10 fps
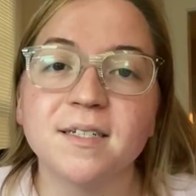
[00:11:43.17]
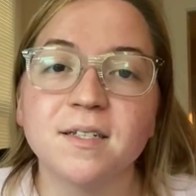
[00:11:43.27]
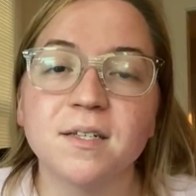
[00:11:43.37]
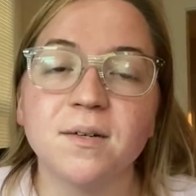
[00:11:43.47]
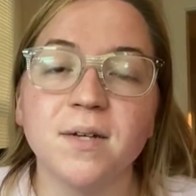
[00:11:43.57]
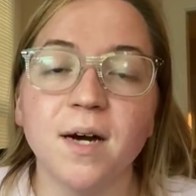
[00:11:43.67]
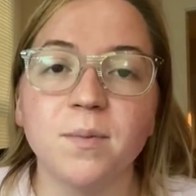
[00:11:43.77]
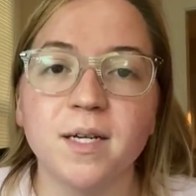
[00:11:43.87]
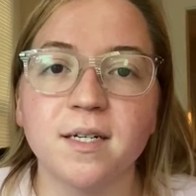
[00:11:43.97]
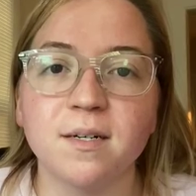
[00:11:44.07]
So yeah,
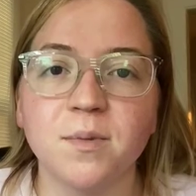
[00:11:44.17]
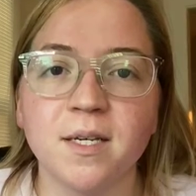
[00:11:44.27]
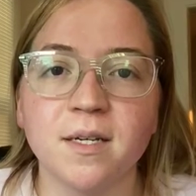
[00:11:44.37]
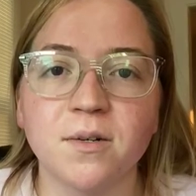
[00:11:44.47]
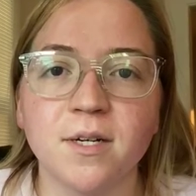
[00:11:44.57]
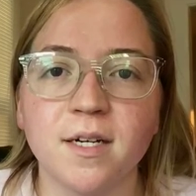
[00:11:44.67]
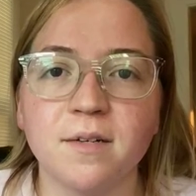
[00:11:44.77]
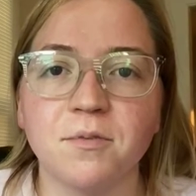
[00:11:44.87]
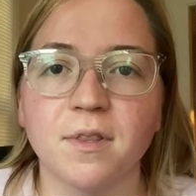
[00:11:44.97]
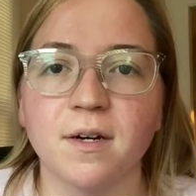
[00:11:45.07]
we can get
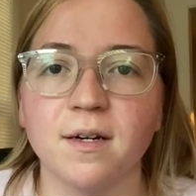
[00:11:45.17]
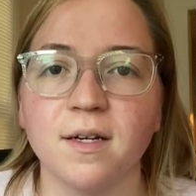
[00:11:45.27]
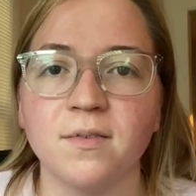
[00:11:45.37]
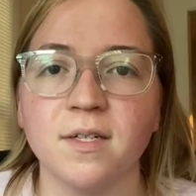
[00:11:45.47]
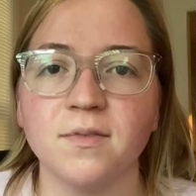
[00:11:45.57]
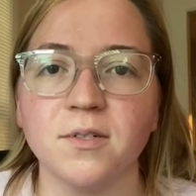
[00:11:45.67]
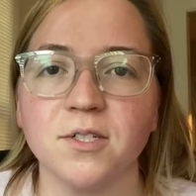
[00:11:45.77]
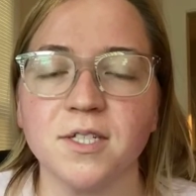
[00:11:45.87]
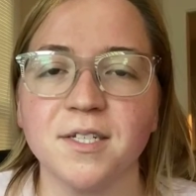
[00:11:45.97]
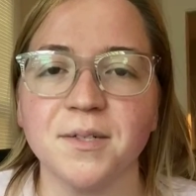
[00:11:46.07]
creative with our evening
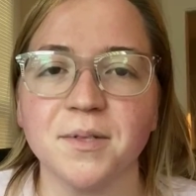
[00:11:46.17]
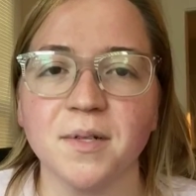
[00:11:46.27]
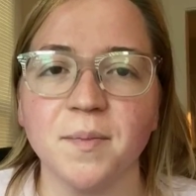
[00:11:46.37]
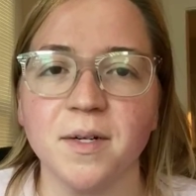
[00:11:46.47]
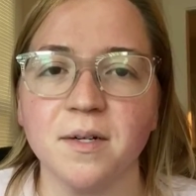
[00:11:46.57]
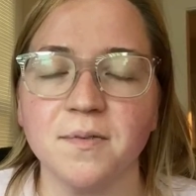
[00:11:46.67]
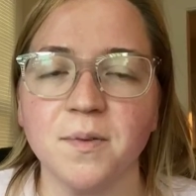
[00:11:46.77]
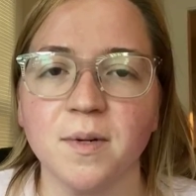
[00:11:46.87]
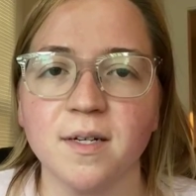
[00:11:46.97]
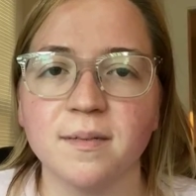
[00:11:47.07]
devotions too. So let me know if
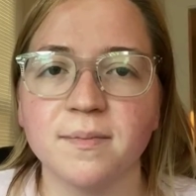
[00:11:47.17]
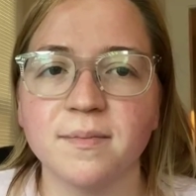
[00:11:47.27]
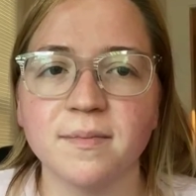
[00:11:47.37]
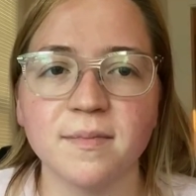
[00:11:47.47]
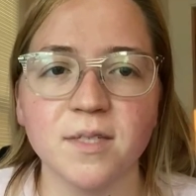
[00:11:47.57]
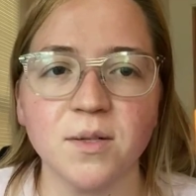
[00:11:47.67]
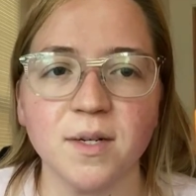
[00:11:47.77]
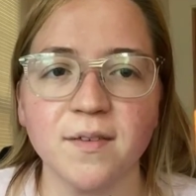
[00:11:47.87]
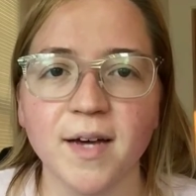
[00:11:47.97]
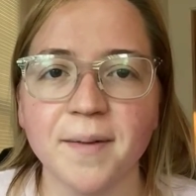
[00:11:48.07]
you want to do
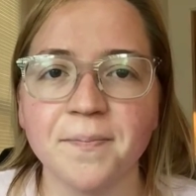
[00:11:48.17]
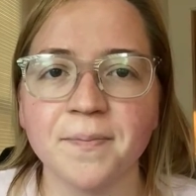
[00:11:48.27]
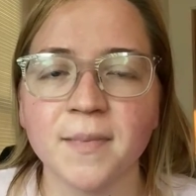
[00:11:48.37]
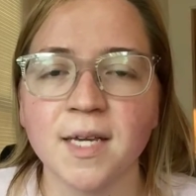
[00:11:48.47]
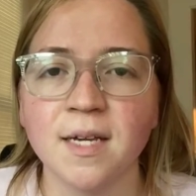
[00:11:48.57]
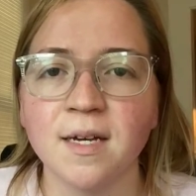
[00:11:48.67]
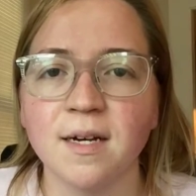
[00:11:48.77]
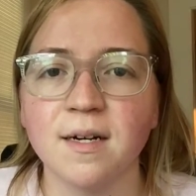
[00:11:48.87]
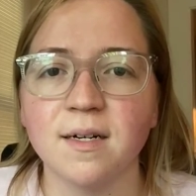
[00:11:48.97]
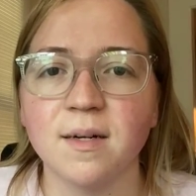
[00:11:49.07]
any of that.
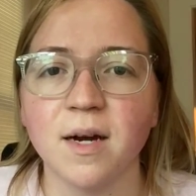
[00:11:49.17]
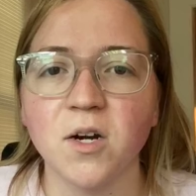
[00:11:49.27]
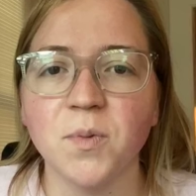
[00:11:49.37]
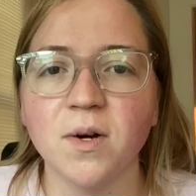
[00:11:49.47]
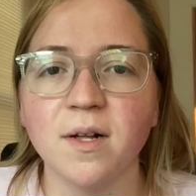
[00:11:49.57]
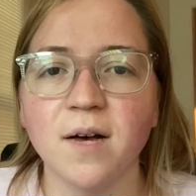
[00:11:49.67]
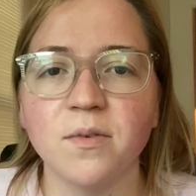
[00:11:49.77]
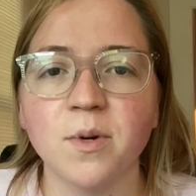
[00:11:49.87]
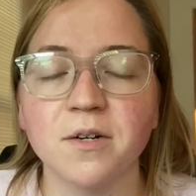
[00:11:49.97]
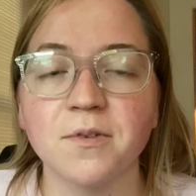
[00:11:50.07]
I hope you all have a
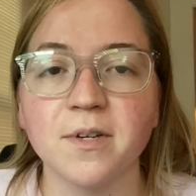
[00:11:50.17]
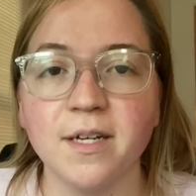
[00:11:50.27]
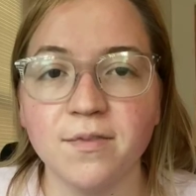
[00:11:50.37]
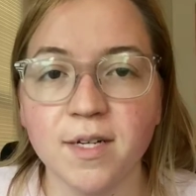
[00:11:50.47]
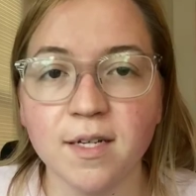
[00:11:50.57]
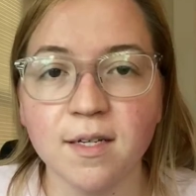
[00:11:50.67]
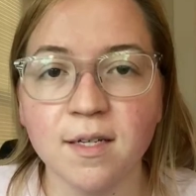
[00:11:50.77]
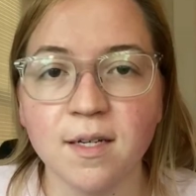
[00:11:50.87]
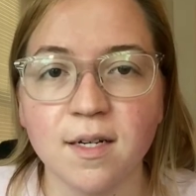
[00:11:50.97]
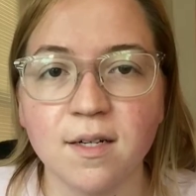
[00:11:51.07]
wonderful evening
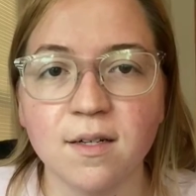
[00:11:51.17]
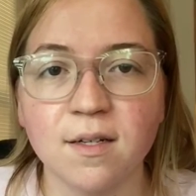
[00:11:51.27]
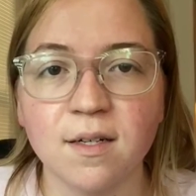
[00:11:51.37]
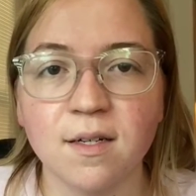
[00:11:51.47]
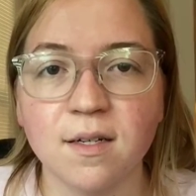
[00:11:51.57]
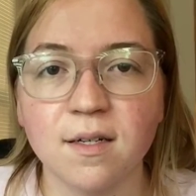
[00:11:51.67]
and a good